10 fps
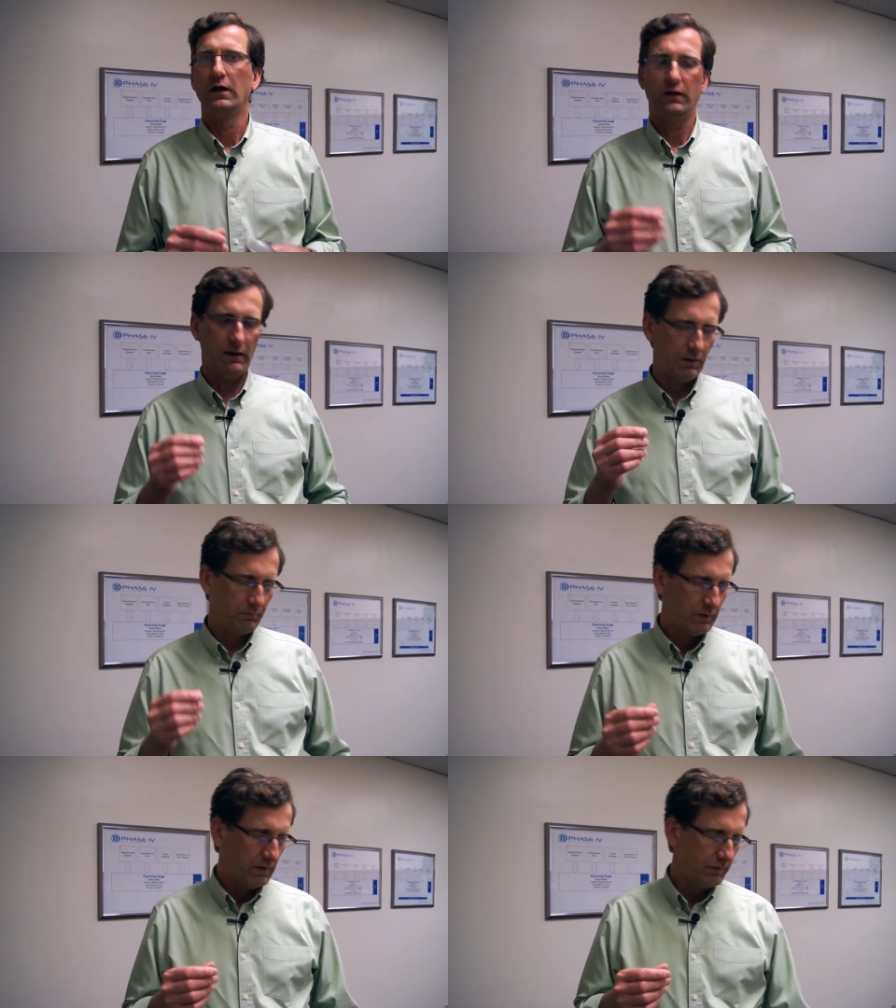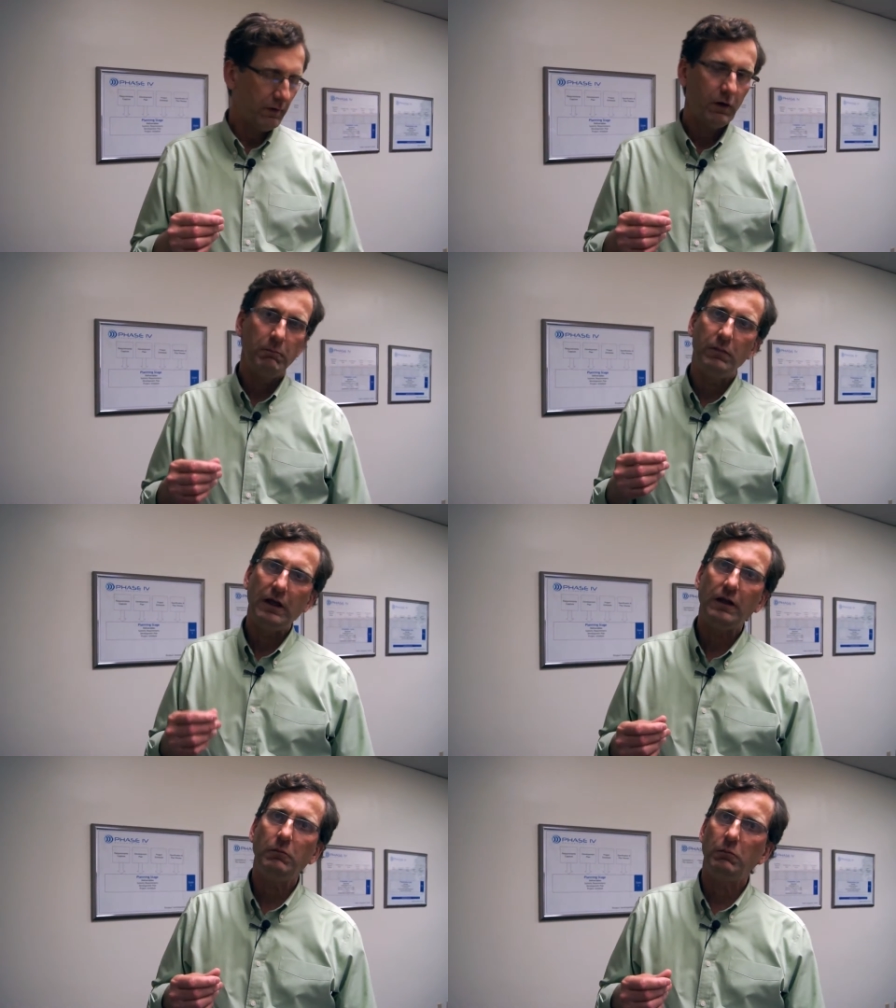Now, there are
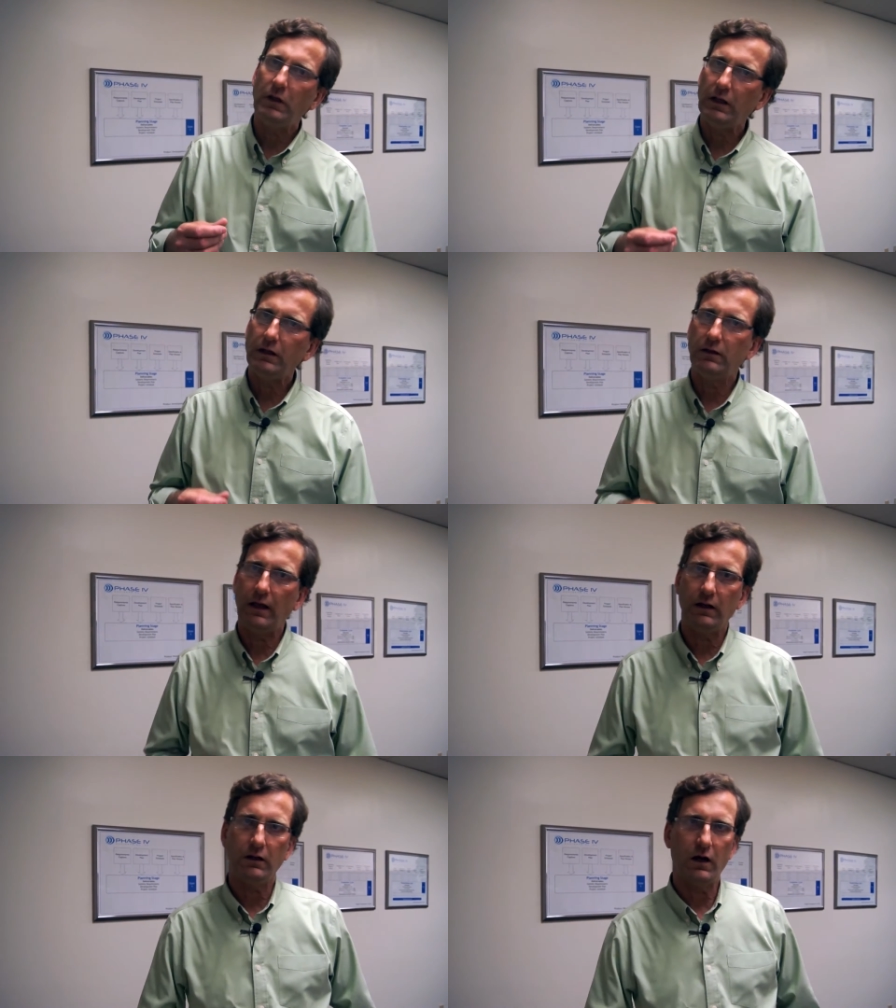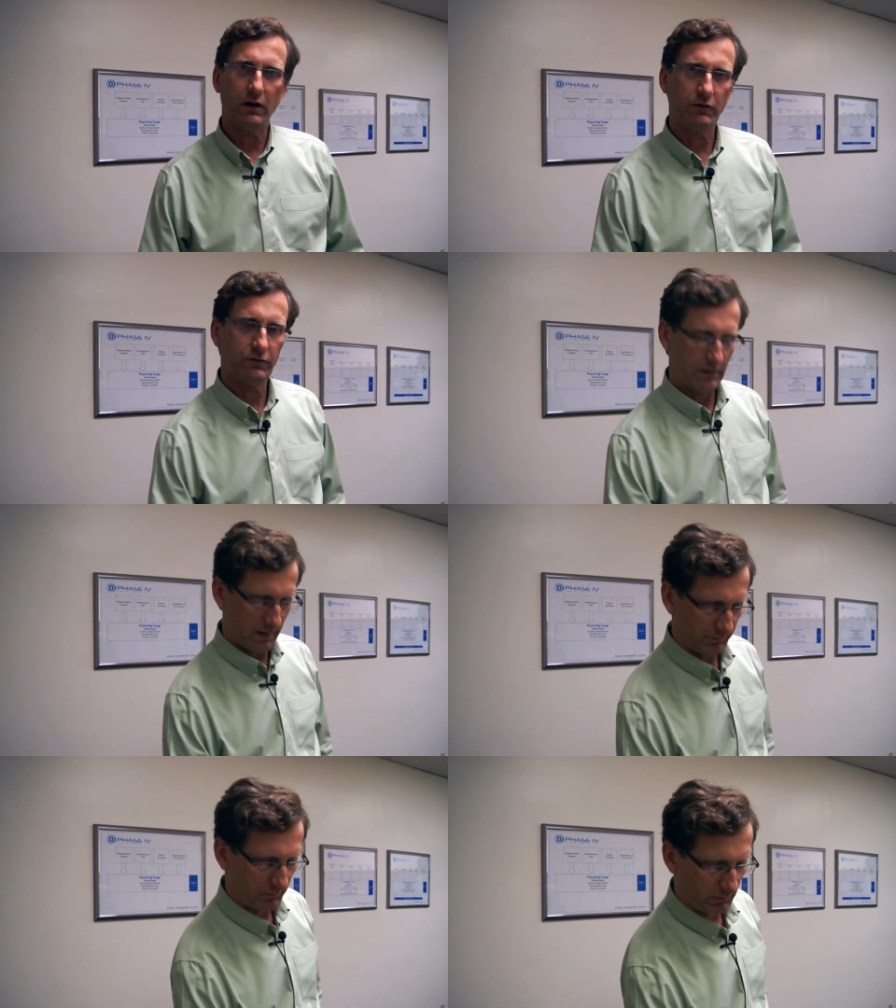many, many data loggers
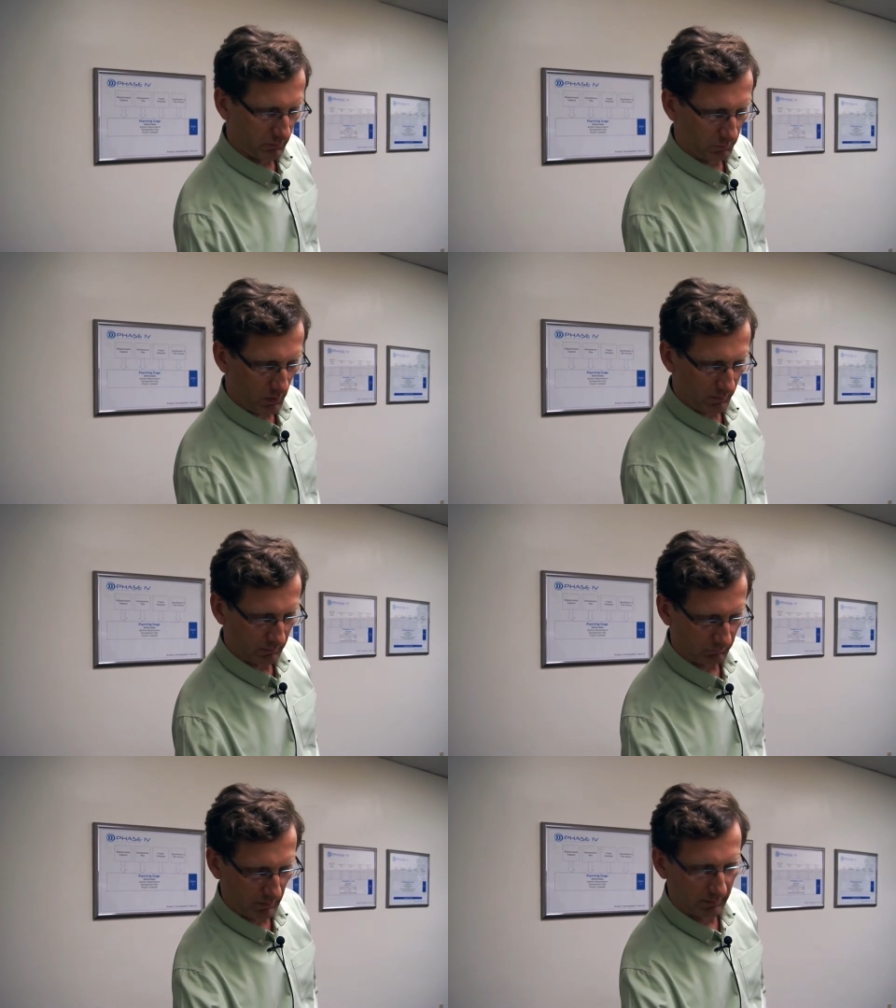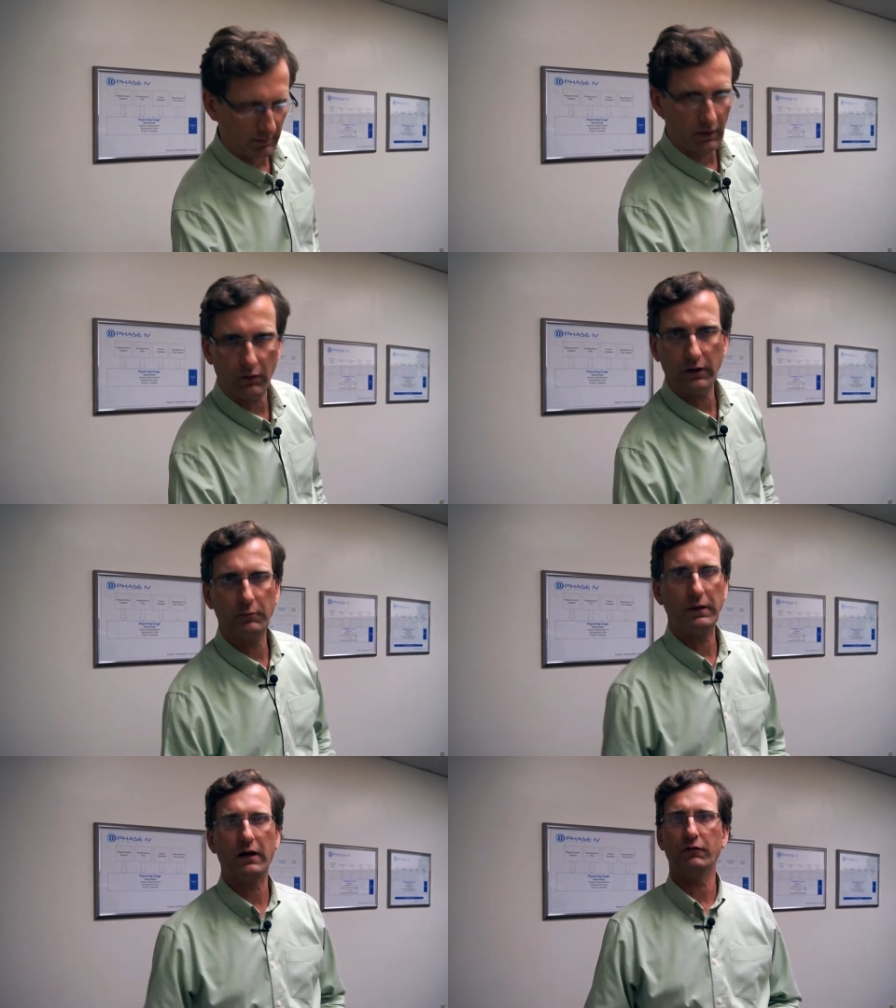out there on the market right now.
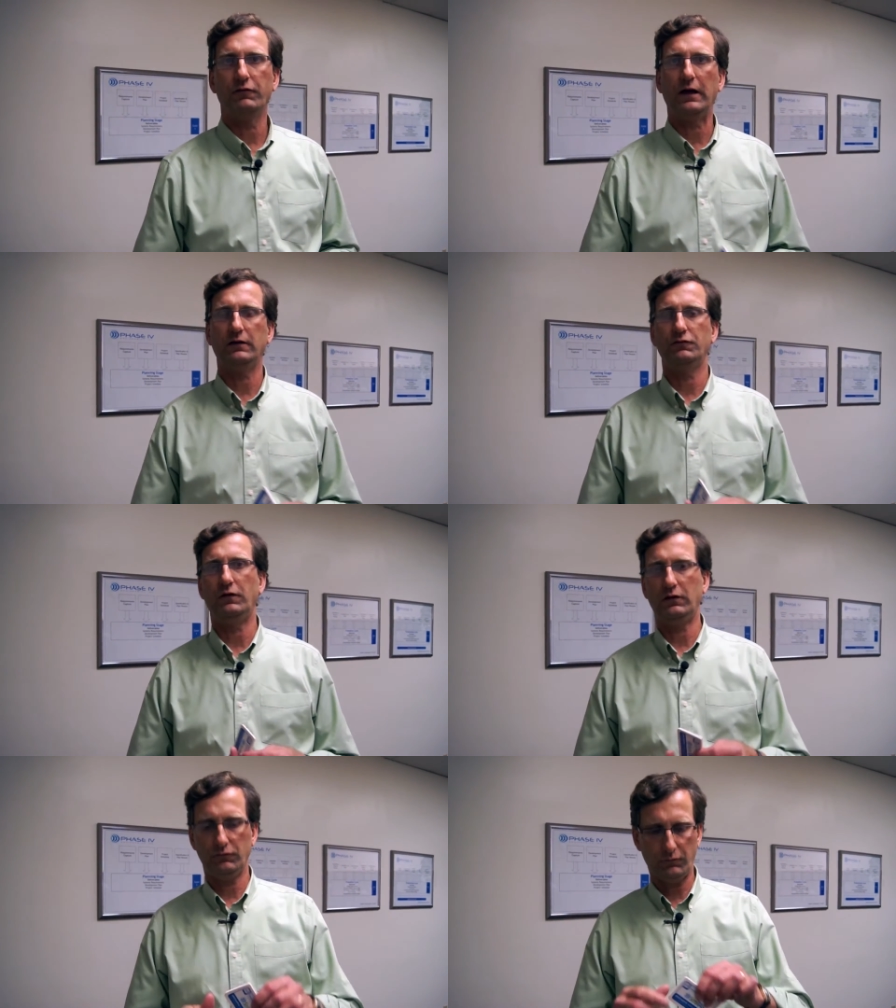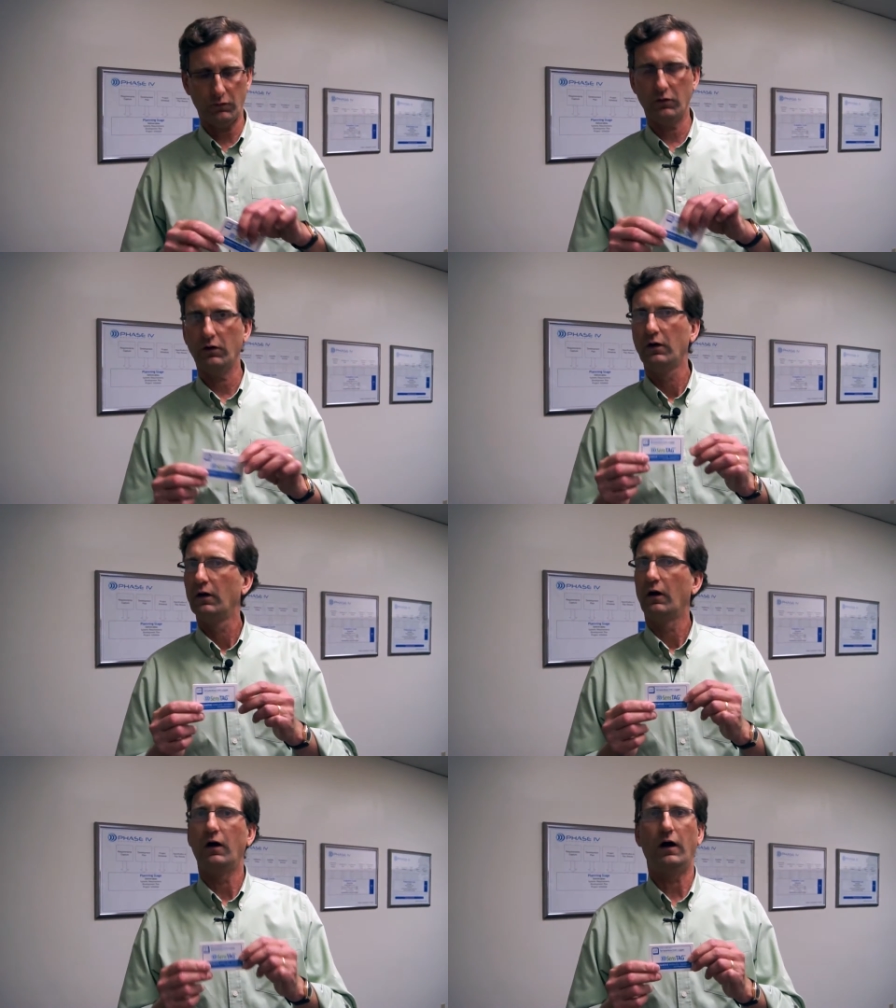And matter of fact, Phase four
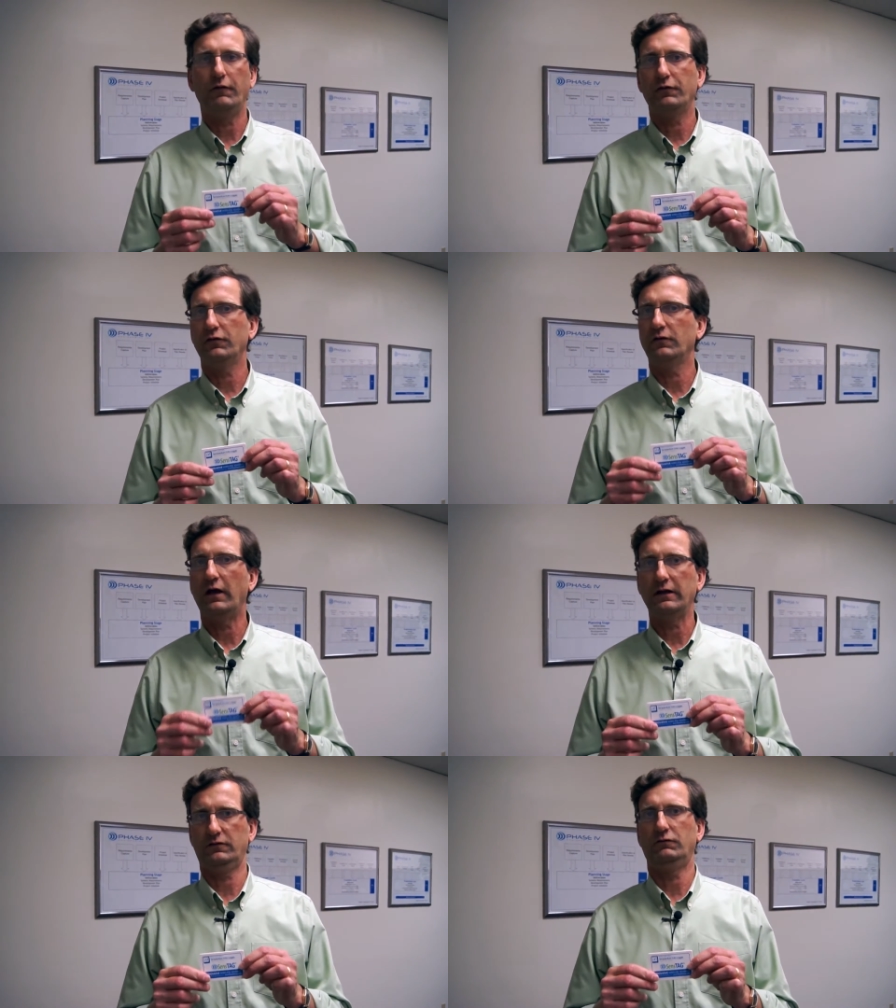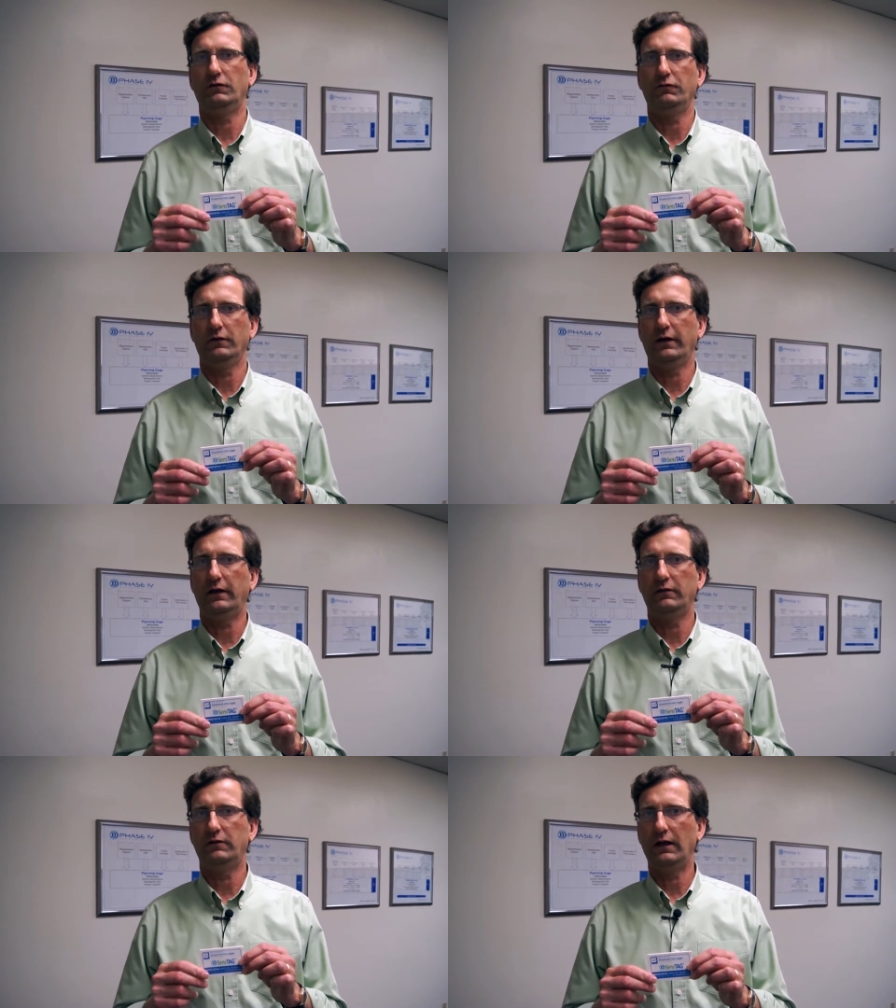offers lots of different
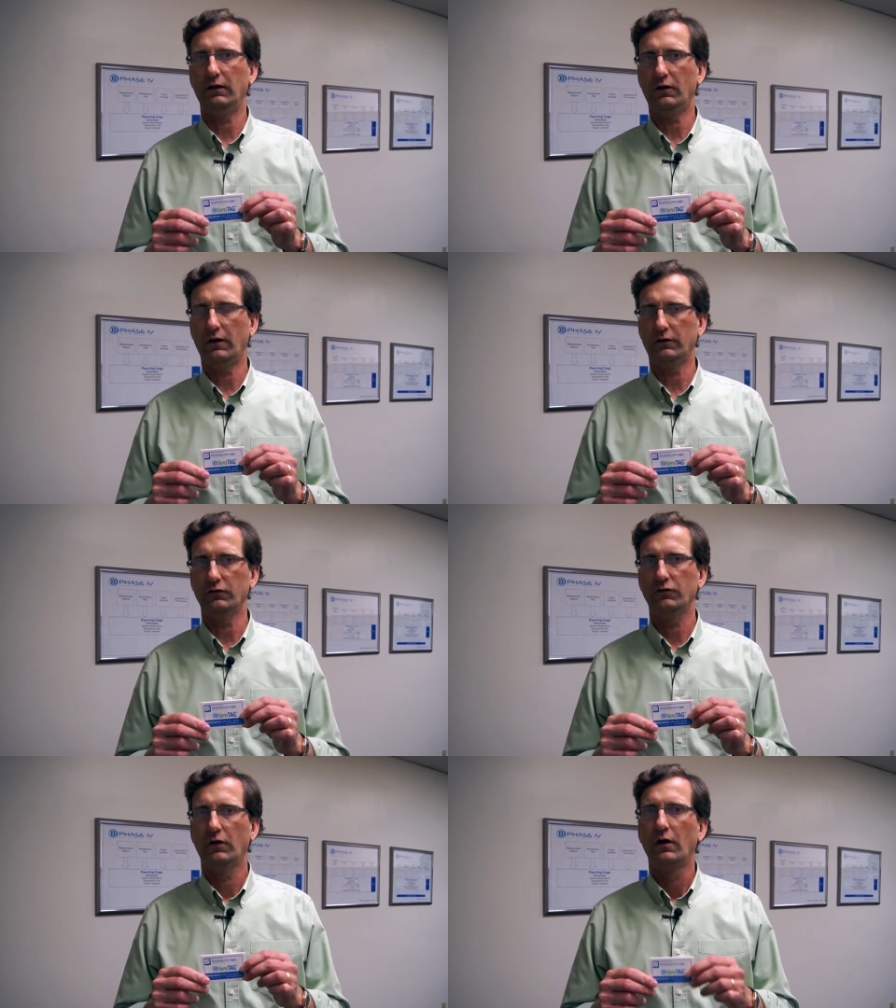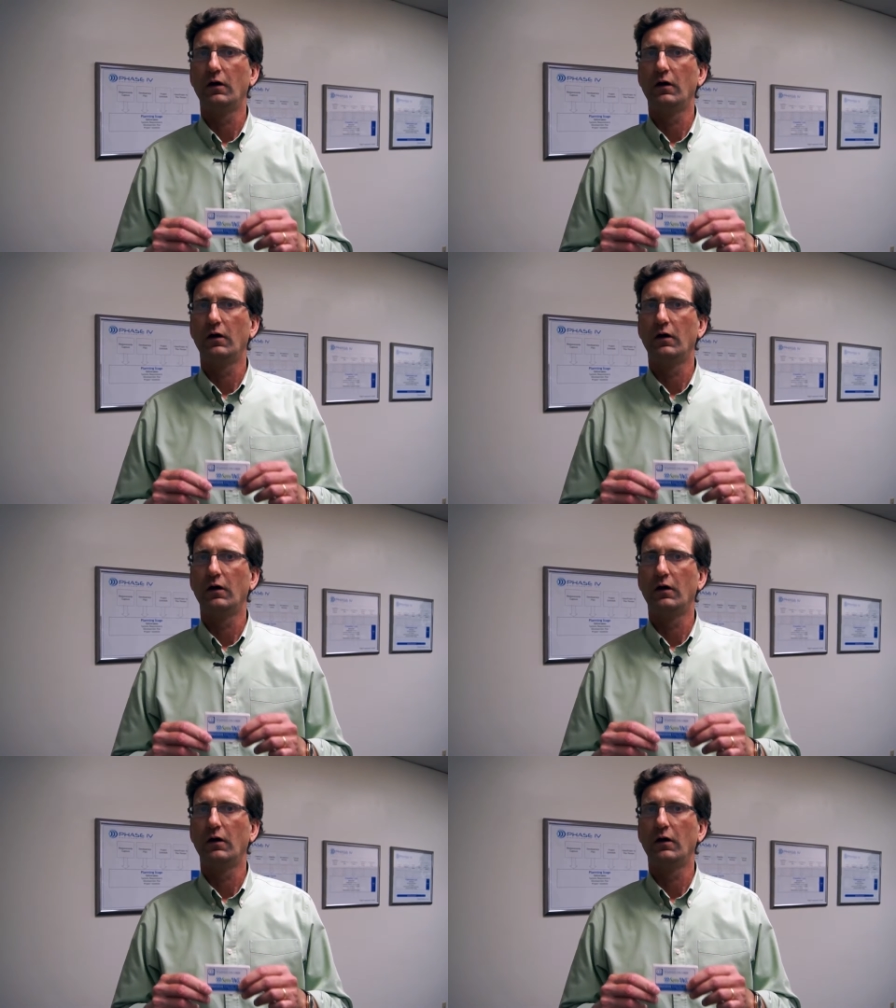data loggers.